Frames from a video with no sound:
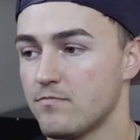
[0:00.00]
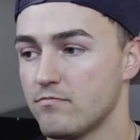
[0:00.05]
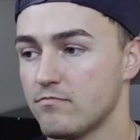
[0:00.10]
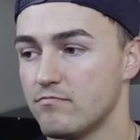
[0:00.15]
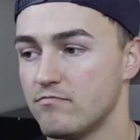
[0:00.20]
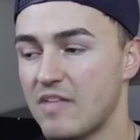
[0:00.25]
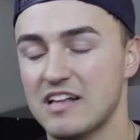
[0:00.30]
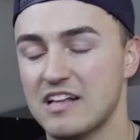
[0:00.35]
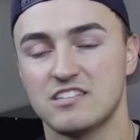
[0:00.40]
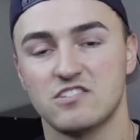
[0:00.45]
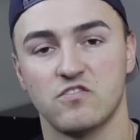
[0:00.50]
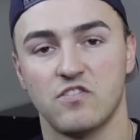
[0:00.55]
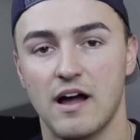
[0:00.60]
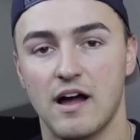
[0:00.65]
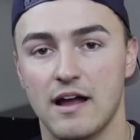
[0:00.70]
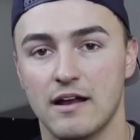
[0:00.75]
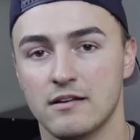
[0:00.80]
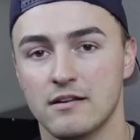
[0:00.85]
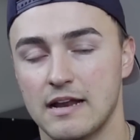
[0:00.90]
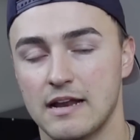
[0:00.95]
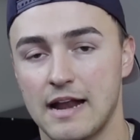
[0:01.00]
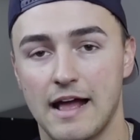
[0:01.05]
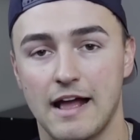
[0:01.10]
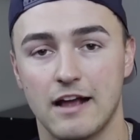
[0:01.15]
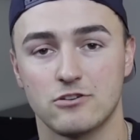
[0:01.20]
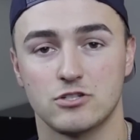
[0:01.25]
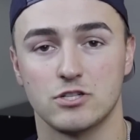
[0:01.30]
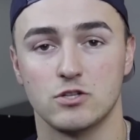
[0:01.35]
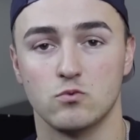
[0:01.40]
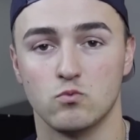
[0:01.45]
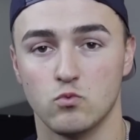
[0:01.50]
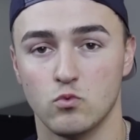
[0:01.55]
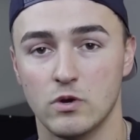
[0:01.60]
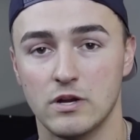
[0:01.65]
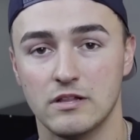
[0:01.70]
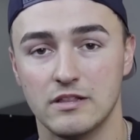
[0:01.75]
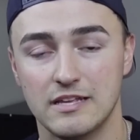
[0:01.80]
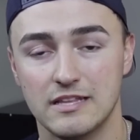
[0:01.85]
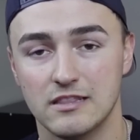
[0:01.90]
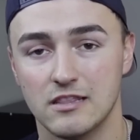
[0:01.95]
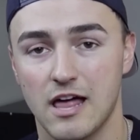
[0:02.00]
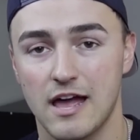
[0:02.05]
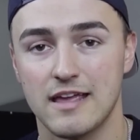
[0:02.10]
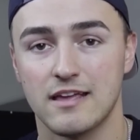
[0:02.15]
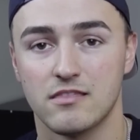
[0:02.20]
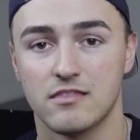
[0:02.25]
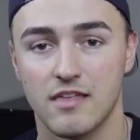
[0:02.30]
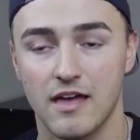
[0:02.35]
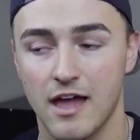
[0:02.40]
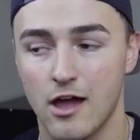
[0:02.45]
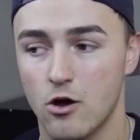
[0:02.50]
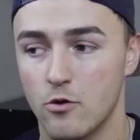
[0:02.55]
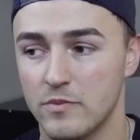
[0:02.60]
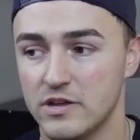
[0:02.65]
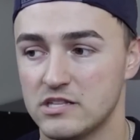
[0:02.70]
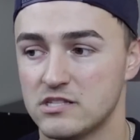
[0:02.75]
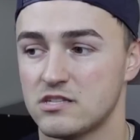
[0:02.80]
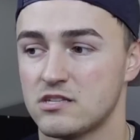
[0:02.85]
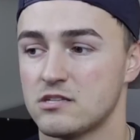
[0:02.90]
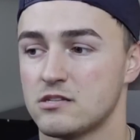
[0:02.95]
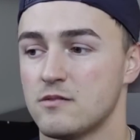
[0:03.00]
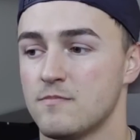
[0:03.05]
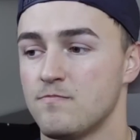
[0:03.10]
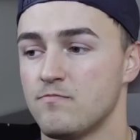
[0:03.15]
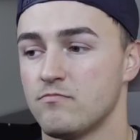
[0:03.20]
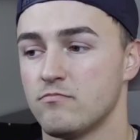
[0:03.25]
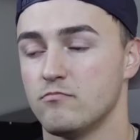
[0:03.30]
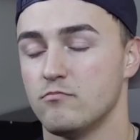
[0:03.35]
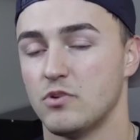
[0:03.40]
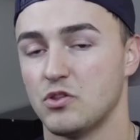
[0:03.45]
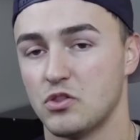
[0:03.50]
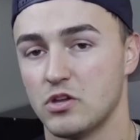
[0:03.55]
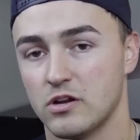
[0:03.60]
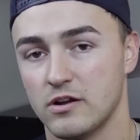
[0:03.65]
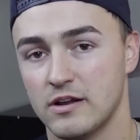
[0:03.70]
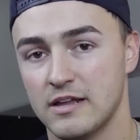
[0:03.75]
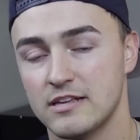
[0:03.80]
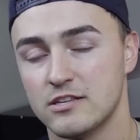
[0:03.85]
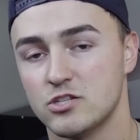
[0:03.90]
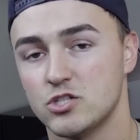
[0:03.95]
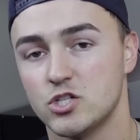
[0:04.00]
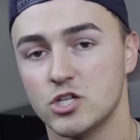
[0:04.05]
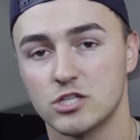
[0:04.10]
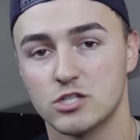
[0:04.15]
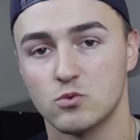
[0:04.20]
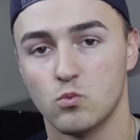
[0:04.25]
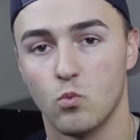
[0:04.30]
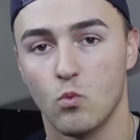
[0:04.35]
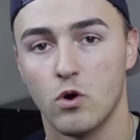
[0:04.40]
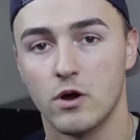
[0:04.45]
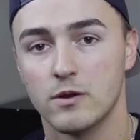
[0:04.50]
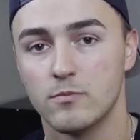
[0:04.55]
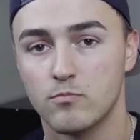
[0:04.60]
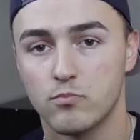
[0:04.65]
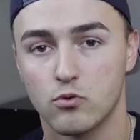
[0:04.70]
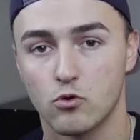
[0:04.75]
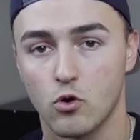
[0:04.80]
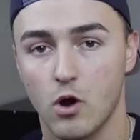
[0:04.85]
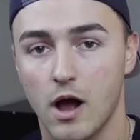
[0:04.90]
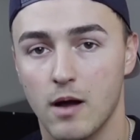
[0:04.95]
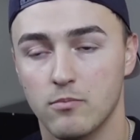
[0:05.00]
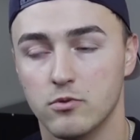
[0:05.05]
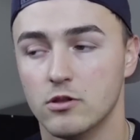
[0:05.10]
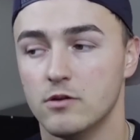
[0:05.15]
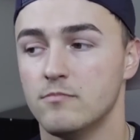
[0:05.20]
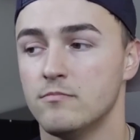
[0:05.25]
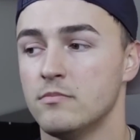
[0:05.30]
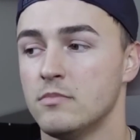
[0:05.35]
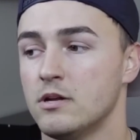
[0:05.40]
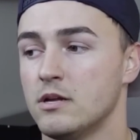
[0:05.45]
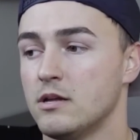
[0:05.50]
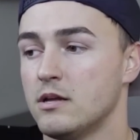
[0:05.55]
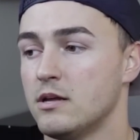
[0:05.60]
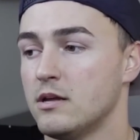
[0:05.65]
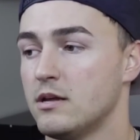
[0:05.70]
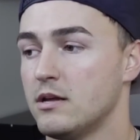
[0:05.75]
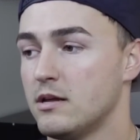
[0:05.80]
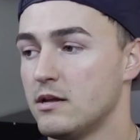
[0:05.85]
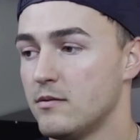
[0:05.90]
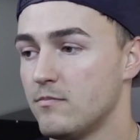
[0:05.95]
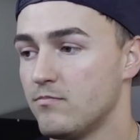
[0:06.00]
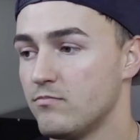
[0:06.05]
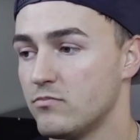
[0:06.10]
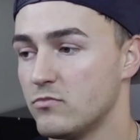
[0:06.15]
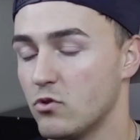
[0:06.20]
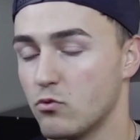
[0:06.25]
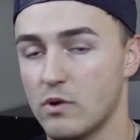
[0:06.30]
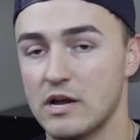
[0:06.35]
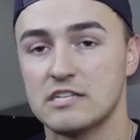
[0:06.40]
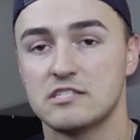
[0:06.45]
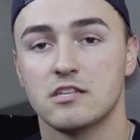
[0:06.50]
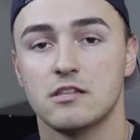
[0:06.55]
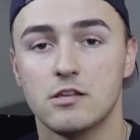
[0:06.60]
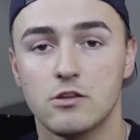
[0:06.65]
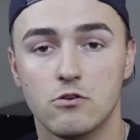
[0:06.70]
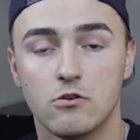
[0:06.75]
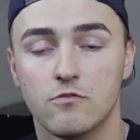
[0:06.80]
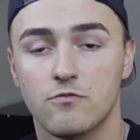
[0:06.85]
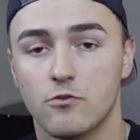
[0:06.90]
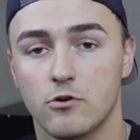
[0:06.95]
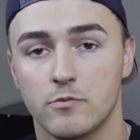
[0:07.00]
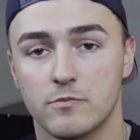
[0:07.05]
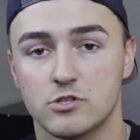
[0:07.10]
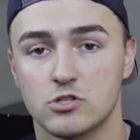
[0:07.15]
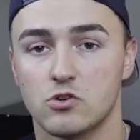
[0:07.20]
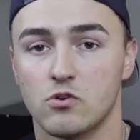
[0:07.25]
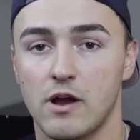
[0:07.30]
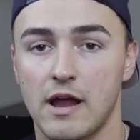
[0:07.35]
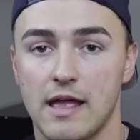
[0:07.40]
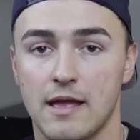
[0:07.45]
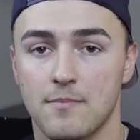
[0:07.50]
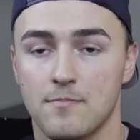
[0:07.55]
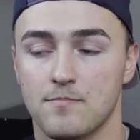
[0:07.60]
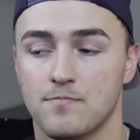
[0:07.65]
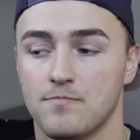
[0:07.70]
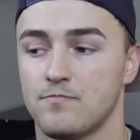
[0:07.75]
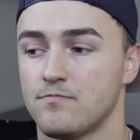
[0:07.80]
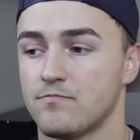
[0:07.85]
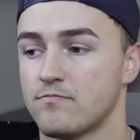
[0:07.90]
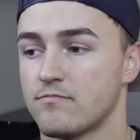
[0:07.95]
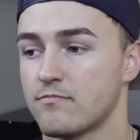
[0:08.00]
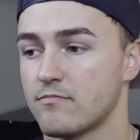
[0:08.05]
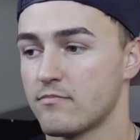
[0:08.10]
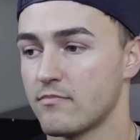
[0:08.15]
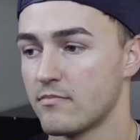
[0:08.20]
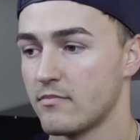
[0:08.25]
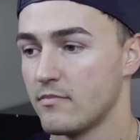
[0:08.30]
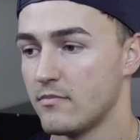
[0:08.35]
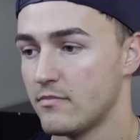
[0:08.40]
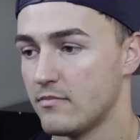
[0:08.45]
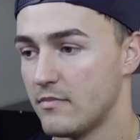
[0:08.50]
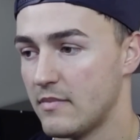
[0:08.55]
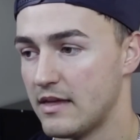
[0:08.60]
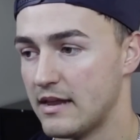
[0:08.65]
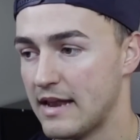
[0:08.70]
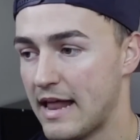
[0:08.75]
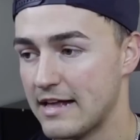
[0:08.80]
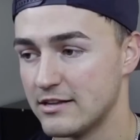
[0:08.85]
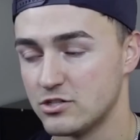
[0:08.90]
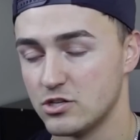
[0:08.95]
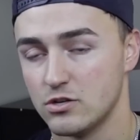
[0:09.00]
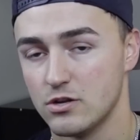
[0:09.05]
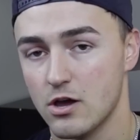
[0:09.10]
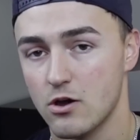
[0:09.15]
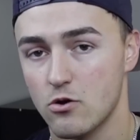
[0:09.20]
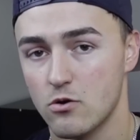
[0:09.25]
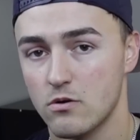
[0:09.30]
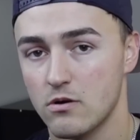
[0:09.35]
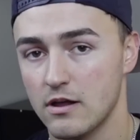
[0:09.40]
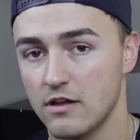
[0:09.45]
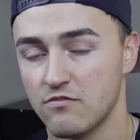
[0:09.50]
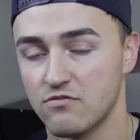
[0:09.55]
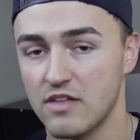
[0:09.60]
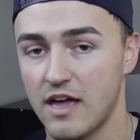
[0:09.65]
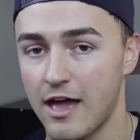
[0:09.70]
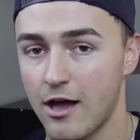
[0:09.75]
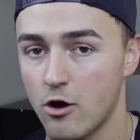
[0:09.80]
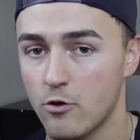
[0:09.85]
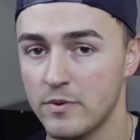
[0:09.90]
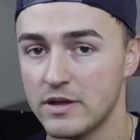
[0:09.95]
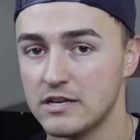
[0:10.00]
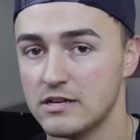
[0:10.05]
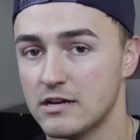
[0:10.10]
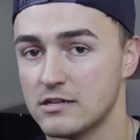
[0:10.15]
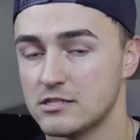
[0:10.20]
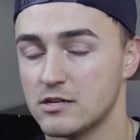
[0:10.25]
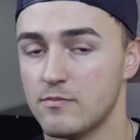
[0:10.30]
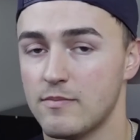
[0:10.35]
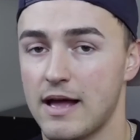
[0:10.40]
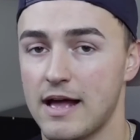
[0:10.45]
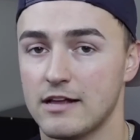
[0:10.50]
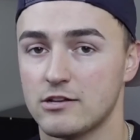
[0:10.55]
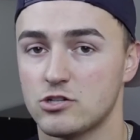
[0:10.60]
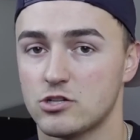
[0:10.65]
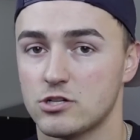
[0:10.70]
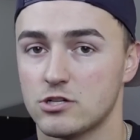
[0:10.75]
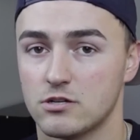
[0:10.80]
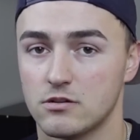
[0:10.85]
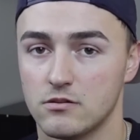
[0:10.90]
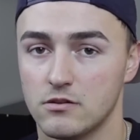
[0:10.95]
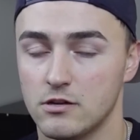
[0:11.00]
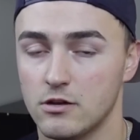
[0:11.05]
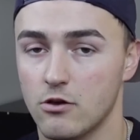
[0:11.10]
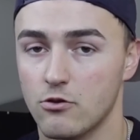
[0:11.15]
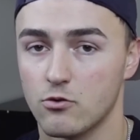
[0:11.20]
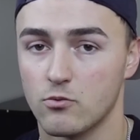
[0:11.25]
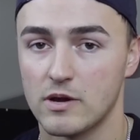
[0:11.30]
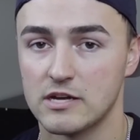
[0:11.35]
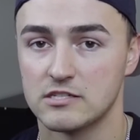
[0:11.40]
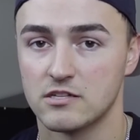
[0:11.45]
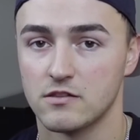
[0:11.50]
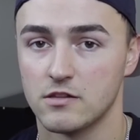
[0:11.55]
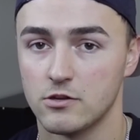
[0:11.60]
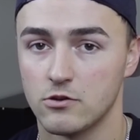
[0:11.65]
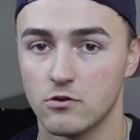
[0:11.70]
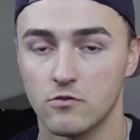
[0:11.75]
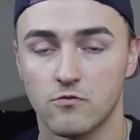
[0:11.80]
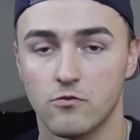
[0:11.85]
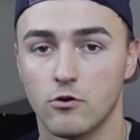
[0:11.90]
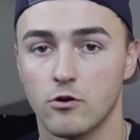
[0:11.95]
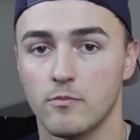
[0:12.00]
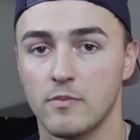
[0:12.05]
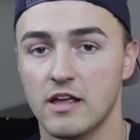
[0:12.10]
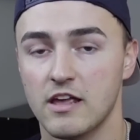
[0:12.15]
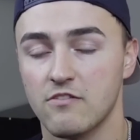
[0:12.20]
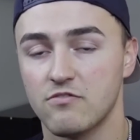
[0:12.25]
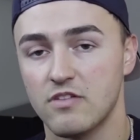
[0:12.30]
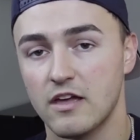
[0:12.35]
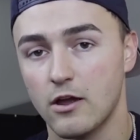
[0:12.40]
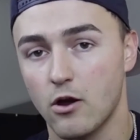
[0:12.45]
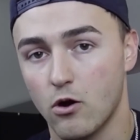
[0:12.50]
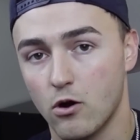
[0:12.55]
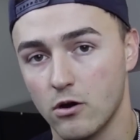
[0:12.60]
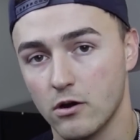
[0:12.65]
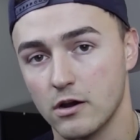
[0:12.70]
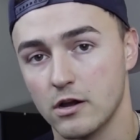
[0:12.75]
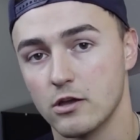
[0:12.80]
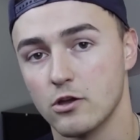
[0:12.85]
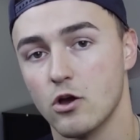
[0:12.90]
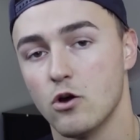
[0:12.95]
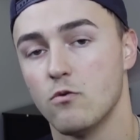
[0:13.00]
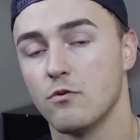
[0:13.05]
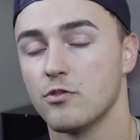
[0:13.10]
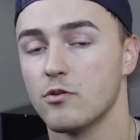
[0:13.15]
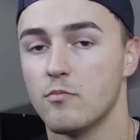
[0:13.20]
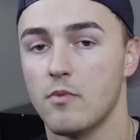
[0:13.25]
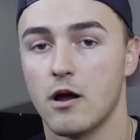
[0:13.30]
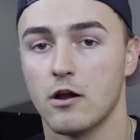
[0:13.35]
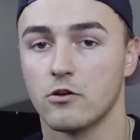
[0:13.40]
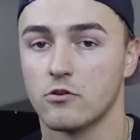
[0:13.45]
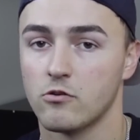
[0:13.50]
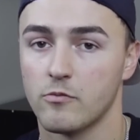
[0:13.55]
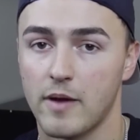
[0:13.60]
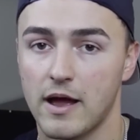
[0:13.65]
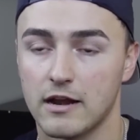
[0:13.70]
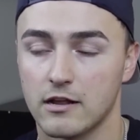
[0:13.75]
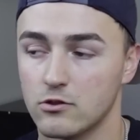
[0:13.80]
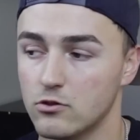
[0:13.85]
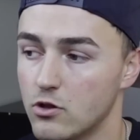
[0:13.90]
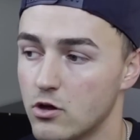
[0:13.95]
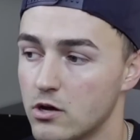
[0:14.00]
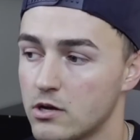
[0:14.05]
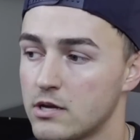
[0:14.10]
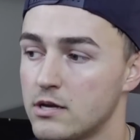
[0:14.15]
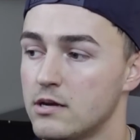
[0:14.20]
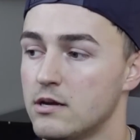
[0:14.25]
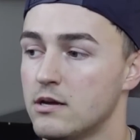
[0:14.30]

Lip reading: That's fine, and I actually really like the helmets, but there is just one problem. The rest of the uniform is gray. And as you know, if the helmet doesn't match, the rest of the uniform, if they are going to go with a monochromatic look,